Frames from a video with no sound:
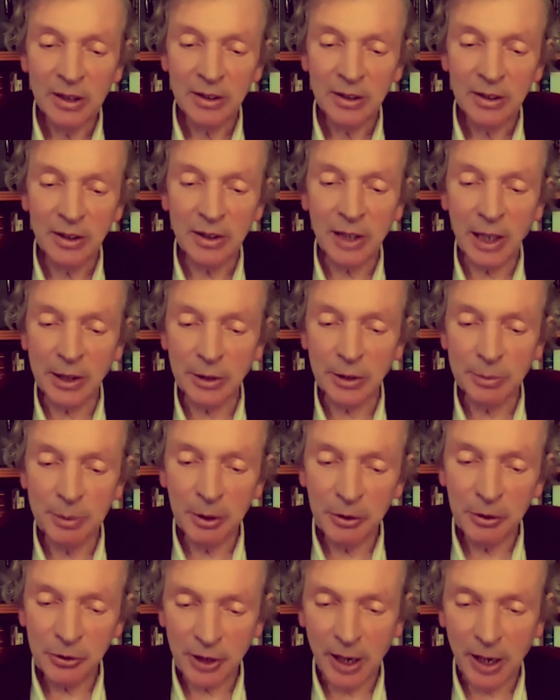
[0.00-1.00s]
that had to be
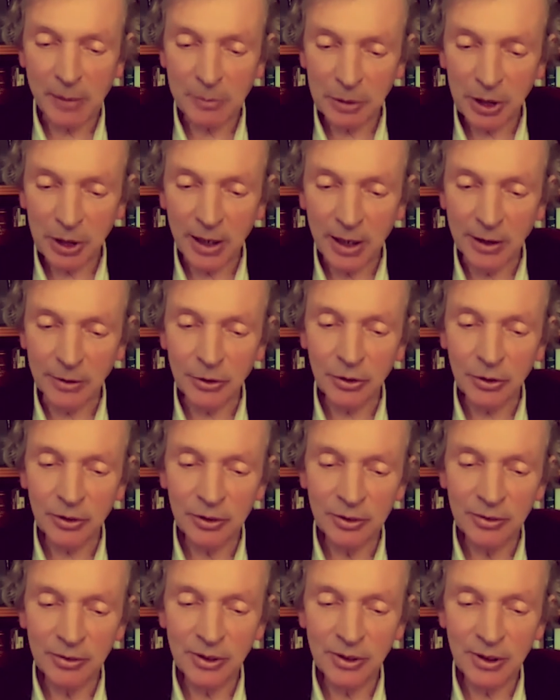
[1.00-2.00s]
stamped out
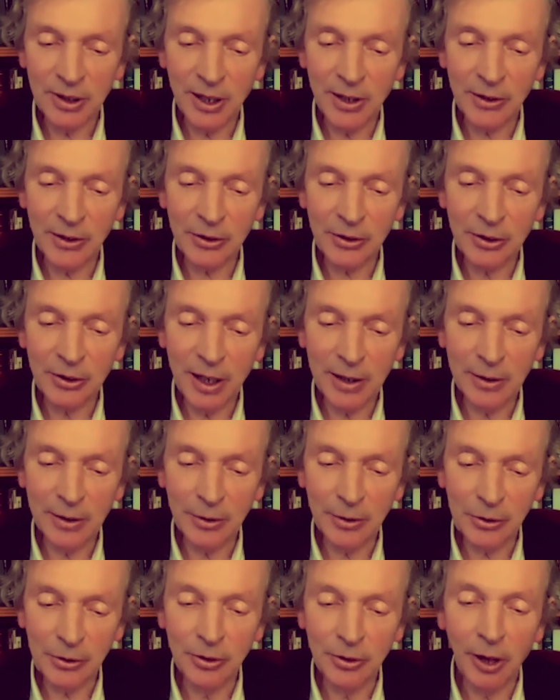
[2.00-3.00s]
and the last
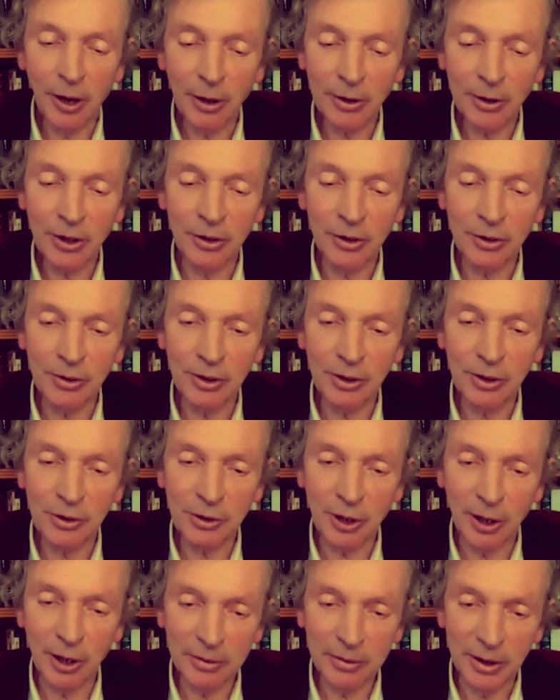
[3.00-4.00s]
nails knocked into its
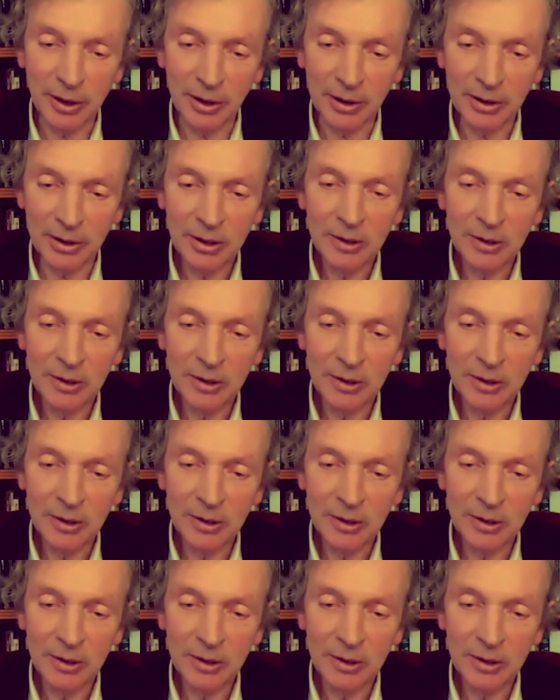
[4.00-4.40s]
coffin.